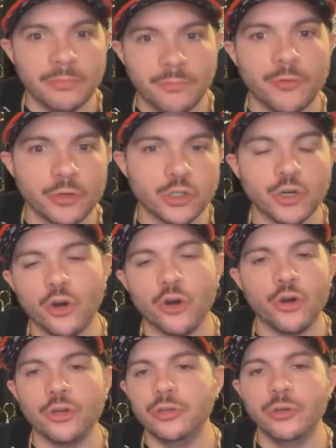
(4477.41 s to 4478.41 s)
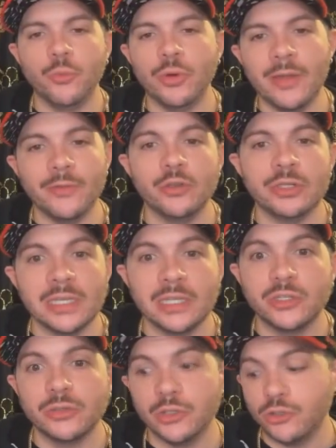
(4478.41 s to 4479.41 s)
for sure, and whatever you
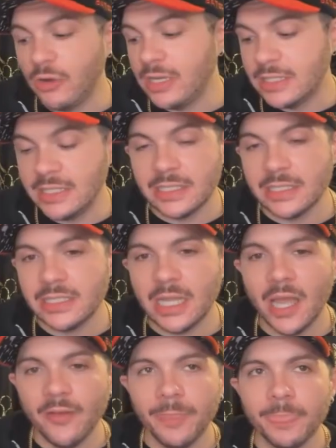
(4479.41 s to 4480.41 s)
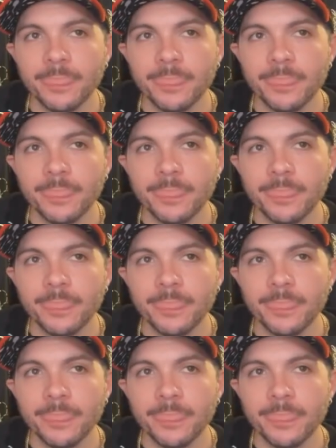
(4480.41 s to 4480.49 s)
change addresses and stuff,